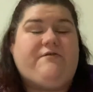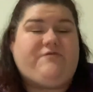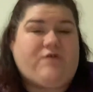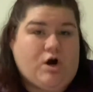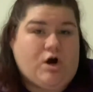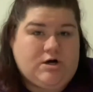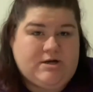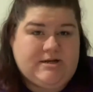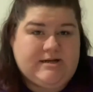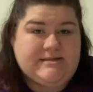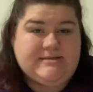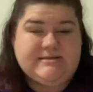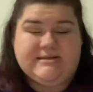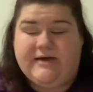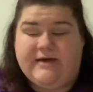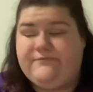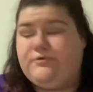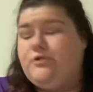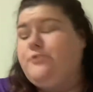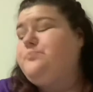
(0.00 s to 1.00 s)
hardness
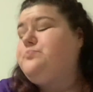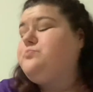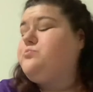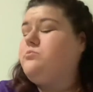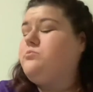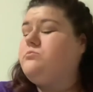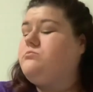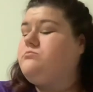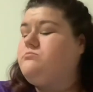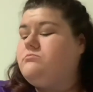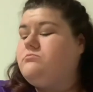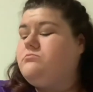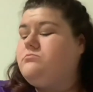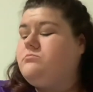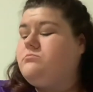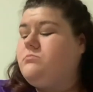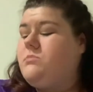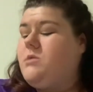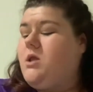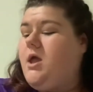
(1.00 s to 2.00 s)
level,
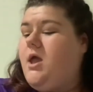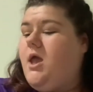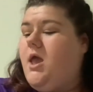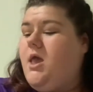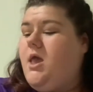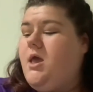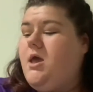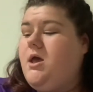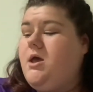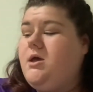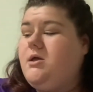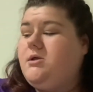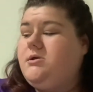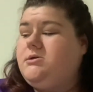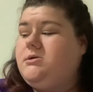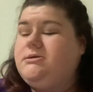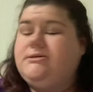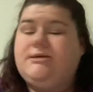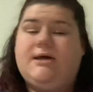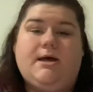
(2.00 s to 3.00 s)

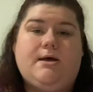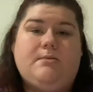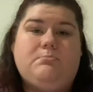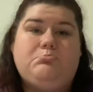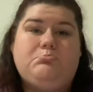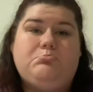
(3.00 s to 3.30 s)
and